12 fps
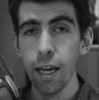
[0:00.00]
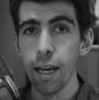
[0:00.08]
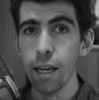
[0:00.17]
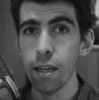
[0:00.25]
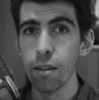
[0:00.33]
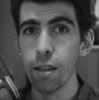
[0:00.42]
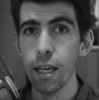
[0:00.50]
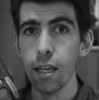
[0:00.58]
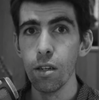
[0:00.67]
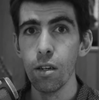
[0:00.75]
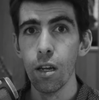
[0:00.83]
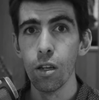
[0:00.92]
and
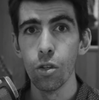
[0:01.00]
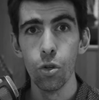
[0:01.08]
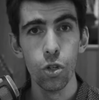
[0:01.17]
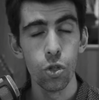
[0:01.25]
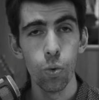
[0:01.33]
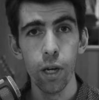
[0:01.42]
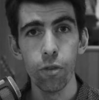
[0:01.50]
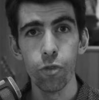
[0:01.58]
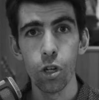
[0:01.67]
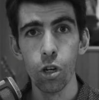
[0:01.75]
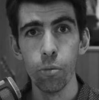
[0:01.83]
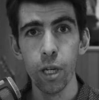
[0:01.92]
then you just wait
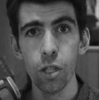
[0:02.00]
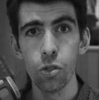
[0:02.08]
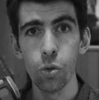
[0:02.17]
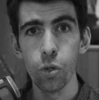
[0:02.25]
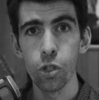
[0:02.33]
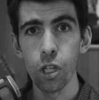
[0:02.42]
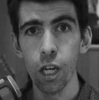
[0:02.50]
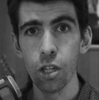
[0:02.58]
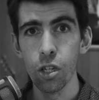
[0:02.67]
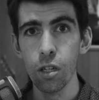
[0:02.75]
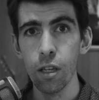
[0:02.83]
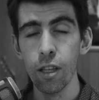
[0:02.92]
for comments or
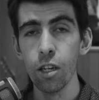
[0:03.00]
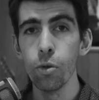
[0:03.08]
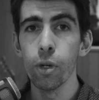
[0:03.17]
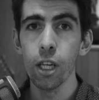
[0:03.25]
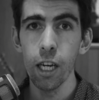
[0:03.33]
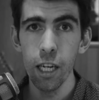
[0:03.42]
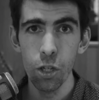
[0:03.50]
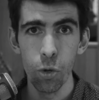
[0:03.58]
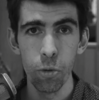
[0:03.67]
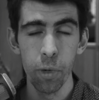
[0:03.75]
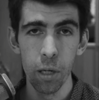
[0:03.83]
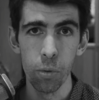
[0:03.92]
discussion, and then you engage
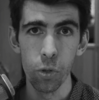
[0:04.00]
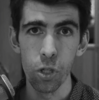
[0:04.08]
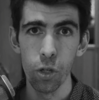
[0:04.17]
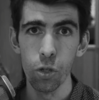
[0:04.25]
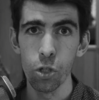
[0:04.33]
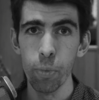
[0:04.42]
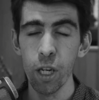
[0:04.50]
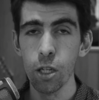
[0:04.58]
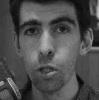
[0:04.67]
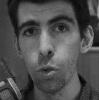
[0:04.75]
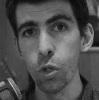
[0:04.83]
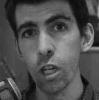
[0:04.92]
with people. So you're
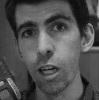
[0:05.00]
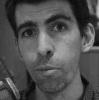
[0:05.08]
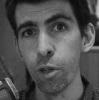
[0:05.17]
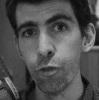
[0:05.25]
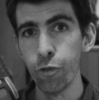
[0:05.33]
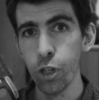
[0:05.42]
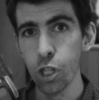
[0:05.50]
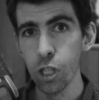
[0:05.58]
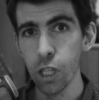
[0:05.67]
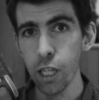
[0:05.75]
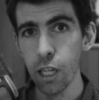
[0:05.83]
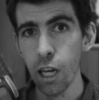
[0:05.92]
spending your time
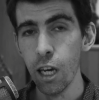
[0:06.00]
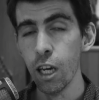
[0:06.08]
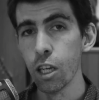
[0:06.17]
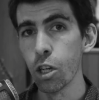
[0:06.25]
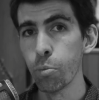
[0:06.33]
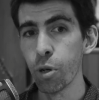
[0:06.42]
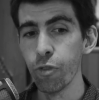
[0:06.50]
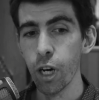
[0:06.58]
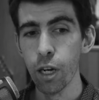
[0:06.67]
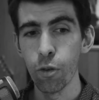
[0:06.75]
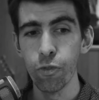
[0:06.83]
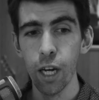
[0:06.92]
efficiently, you're
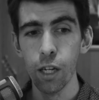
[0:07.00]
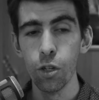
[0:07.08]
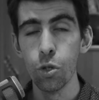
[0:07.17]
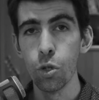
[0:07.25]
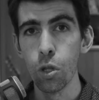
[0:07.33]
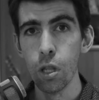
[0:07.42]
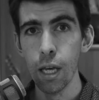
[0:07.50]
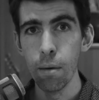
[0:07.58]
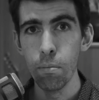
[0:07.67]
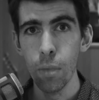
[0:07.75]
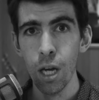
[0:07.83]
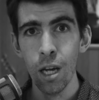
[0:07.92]
providing value to
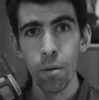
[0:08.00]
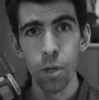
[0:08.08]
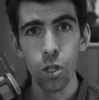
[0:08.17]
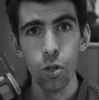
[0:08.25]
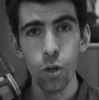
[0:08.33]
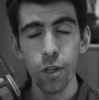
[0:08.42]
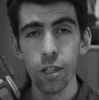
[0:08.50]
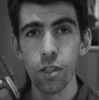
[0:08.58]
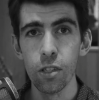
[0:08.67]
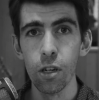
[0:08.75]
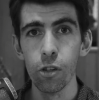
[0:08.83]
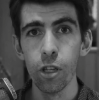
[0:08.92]
them, but you're not
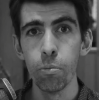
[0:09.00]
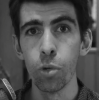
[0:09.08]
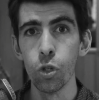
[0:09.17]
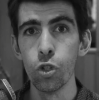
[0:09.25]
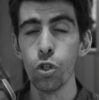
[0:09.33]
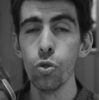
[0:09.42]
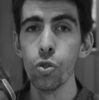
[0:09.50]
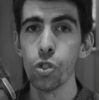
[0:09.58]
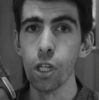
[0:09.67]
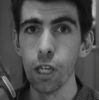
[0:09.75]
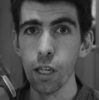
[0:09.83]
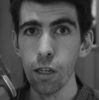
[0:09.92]
necessarily
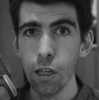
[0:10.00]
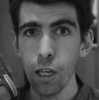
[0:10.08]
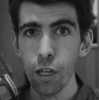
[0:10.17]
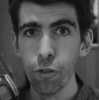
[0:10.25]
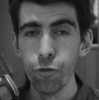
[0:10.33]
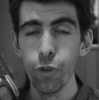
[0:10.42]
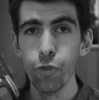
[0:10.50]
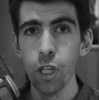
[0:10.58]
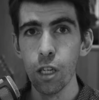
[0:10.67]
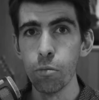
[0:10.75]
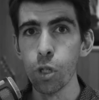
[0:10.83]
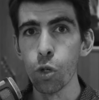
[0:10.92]
producing
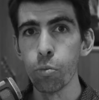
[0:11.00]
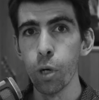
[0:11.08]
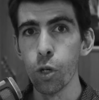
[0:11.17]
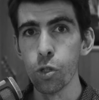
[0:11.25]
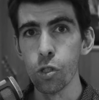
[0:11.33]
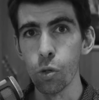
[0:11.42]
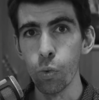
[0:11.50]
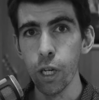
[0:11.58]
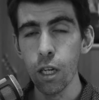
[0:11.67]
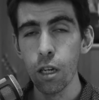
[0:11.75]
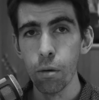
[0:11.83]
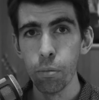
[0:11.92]
15 blog posts a
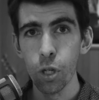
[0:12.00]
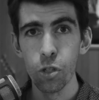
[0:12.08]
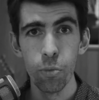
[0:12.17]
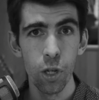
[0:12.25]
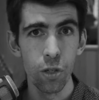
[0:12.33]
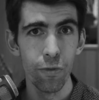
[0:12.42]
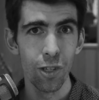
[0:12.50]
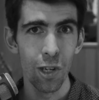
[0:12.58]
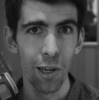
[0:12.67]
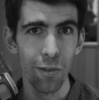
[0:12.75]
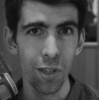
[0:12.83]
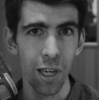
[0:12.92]
week, because most of us
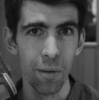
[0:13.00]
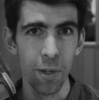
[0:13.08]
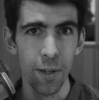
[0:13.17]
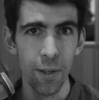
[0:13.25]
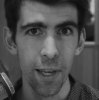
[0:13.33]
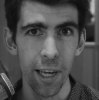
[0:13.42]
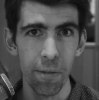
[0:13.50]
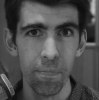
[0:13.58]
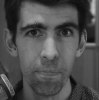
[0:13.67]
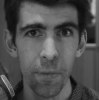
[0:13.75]
don't have time to do that.